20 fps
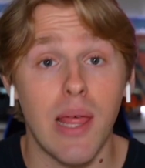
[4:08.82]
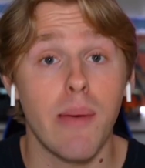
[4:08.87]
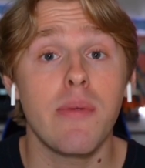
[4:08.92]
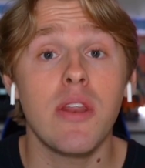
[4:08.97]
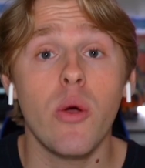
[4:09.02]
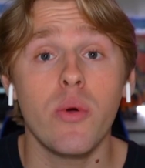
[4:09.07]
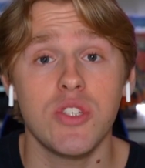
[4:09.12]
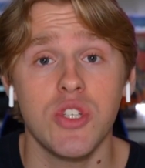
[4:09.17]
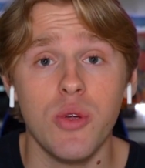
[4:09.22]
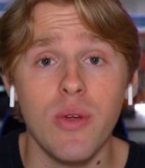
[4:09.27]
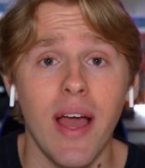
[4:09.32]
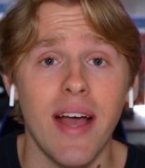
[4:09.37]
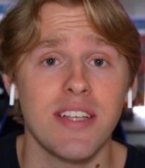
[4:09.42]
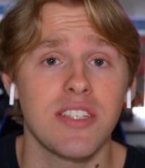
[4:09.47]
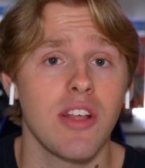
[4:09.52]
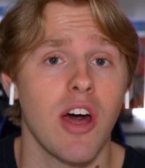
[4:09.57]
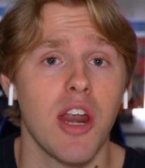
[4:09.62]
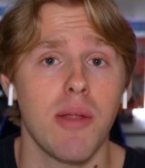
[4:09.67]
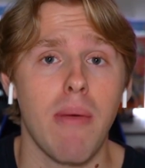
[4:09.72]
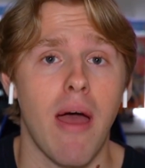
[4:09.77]
Let me know what you guys
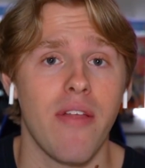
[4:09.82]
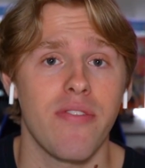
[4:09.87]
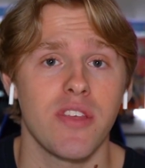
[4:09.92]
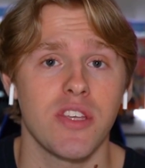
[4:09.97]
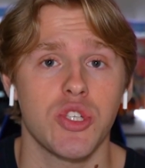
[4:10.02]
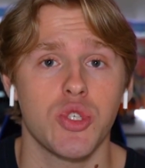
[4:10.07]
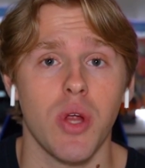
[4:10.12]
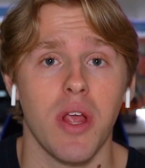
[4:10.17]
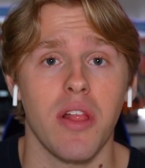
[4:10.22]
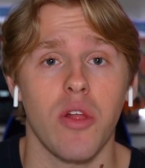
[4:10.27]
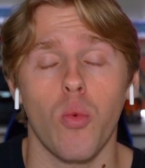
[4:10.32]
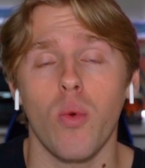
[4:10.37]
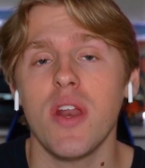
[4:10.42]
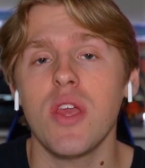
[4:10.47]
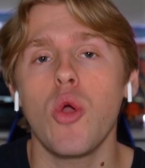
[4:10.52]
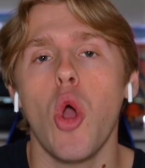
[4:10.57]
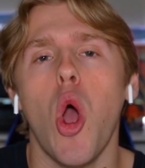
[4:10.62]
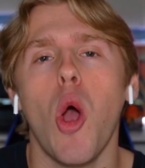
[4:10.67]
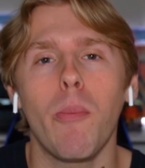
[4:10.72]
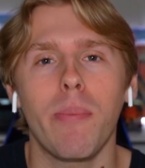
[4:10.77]
thought about this trailer. What are
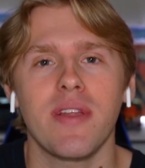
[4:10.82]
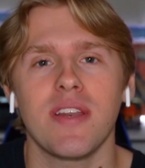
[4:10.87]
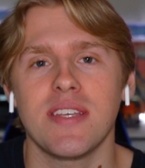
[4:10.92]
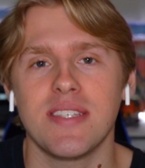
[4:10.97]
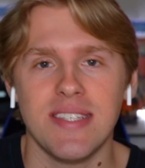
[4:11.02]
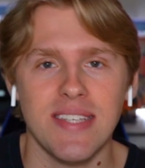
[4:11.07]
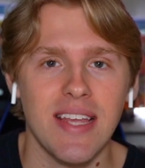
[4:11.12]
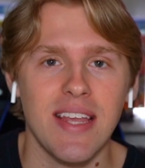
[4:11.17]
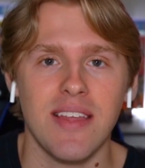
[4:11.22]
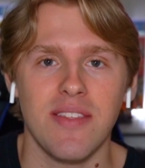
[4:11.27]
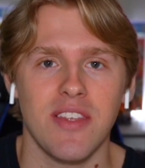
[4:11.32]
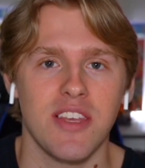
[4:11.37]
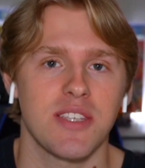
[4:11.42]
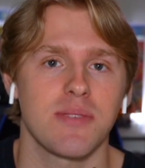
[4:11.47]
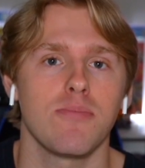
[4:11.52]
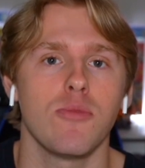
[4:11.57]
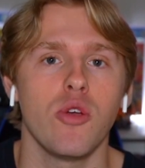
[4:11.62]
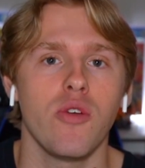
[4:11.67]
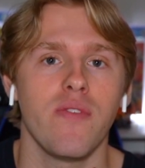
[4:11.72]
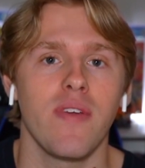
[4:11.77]
you hoping to see in this
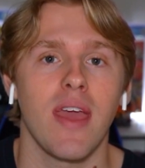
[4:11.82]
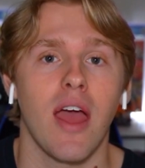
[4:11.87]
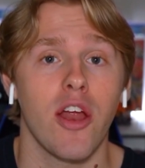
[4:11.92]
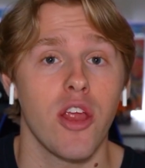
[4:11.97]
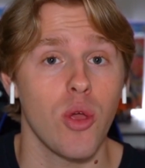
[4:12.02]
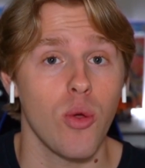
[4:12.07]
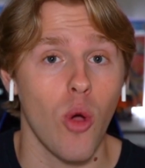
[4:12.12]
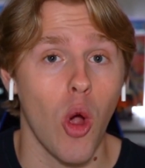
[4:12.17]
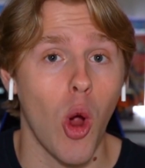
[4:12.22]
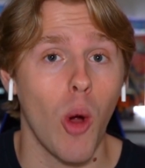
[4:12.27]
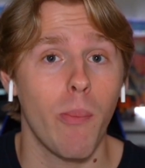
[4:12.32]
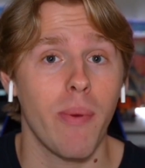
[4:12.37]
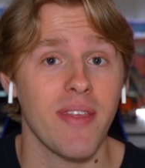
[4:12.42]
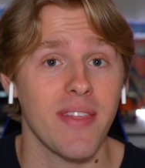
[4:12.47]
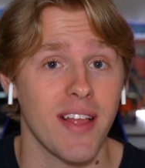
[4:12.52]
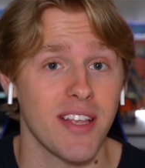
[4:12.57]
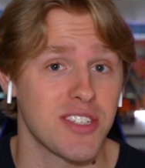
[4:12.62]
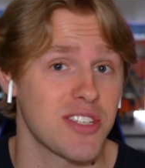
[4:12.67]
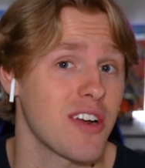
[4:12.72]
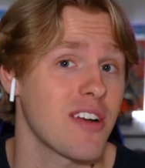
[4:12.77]
movie? Are you hoping
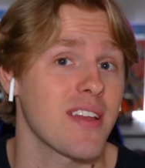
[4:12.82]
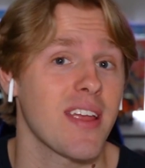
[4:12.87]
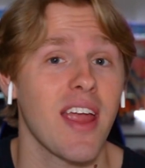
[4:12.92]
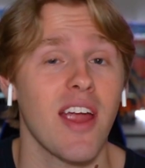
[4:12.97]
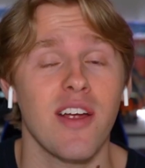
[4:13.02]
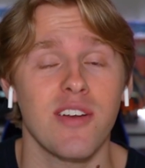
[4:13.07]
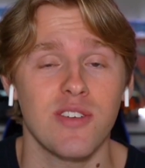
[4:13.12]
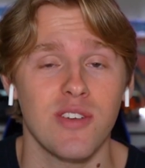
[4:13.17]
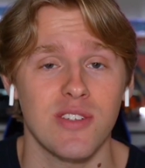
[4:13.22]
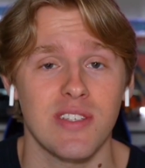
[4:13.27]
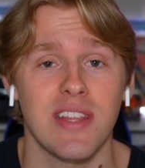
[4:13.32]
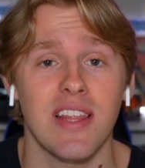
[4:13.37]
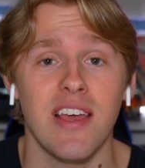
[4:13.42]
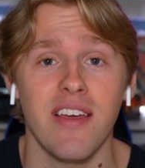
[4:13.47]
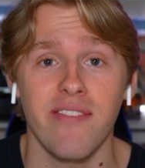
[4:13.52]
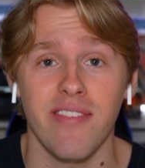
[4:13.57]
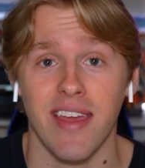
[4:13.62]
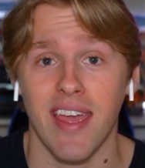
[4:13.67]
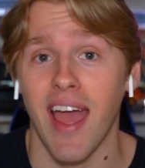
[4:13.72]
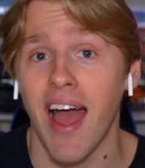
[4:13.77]
that certain characters
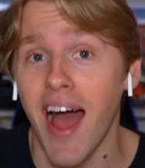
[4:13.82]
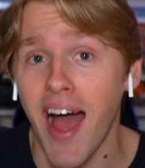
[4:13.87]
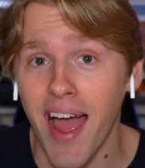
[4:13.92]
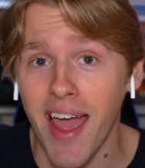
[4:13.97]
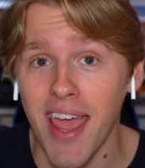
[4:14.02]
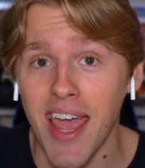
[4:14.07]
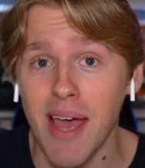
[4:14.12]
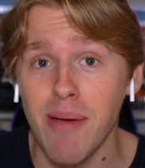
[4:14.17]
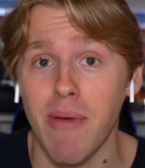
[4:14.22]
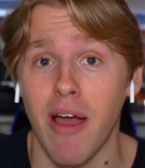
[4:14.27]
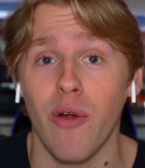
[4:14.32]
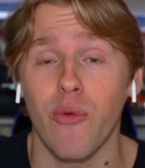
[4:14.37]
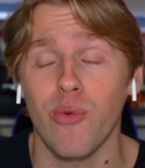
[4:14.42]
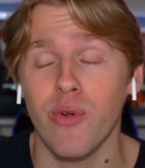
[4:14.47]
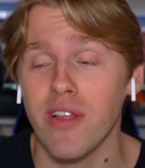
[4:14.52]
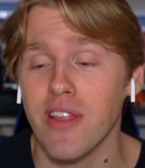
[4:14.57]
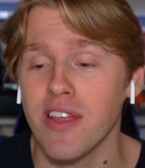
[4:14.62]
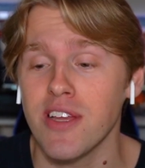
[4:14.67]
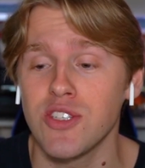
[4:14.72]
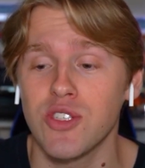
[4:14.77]
live like I am? I
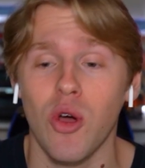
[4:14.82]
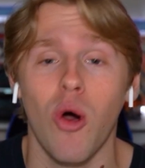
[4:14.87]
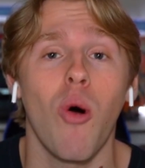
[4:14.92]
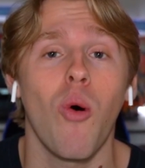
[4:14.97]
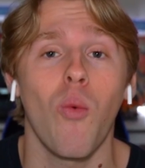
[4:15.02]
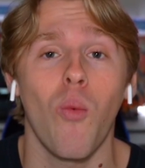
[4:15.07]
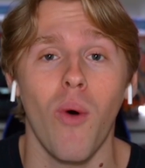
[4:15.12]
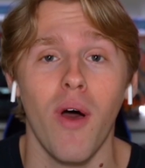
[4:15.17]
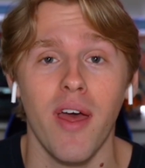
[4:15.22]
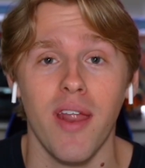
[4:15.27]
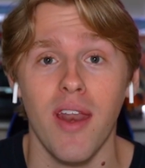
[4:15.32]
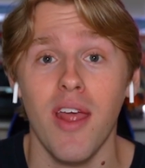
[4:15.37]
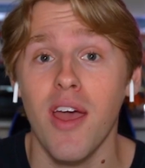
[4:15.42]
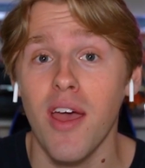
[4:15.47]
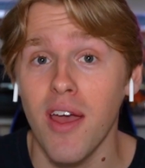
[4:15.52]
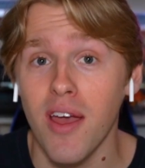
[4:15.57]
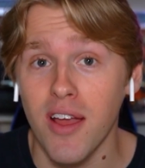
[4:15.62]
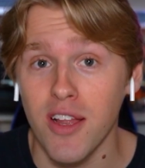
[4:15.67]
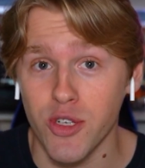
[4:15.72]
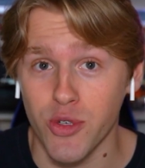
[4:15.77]
really don't want
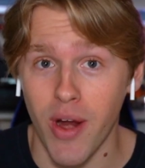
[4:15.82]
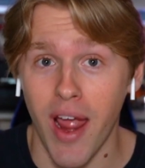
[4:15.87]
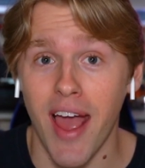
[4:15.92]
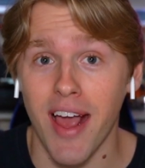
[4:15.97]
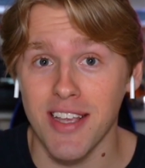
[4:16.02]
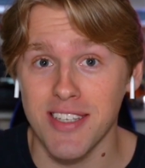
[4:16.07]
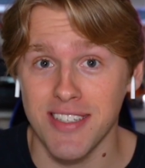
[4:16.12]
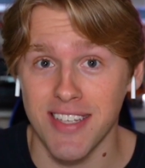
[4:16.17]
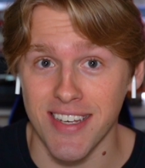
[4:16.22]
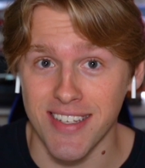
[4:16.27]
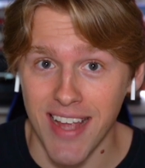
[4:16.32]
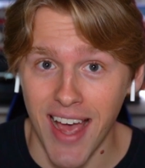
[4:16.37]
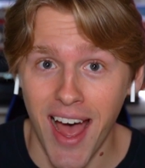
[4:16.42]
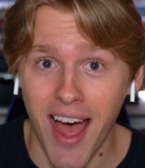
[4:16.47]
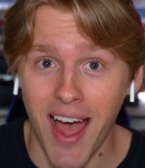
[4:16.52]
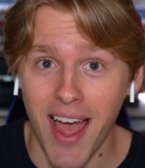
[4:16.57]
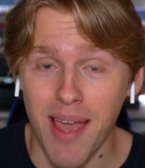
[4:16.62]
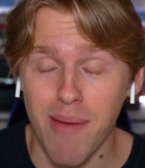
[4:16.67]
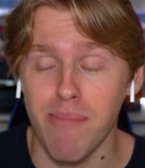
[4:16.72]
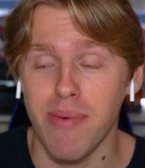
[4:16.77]
Drax to
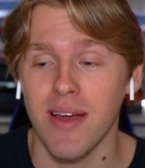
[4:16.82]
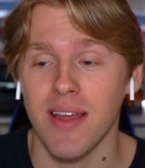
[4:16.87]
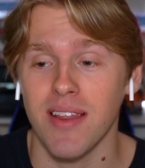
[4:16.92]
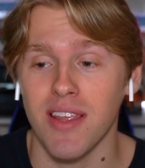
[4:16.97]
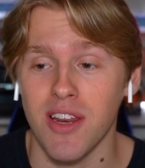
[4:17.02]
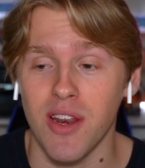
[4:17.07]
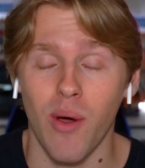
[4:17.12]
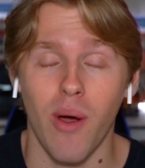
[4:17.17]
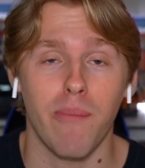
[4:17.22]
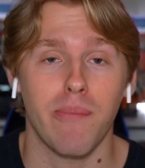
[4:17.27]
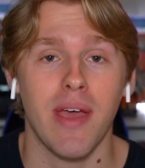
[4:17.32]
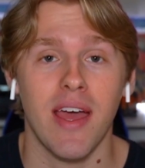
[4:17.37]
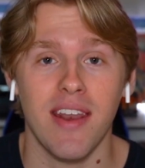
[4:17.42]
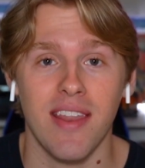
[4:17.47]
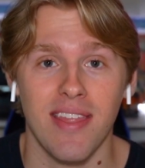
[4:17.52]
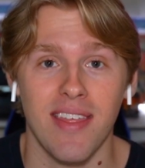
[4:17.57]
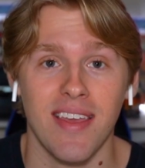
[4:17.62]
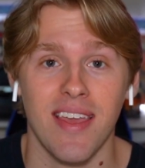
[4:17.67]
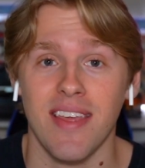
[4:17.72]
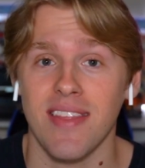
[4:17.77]
die, but you know, I'm kind
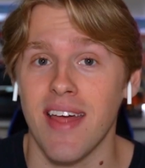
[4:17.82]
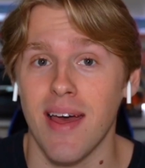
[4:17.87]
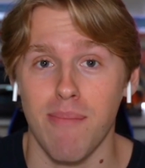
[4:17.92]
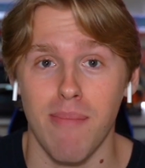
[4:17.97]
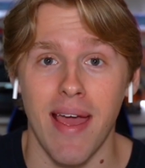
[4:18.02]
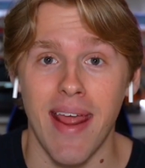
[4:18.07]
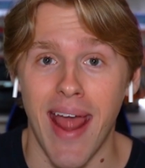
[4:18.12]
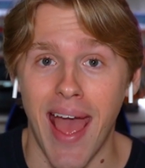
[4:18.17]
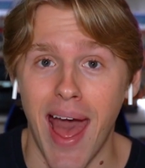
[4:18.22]
of thinking that might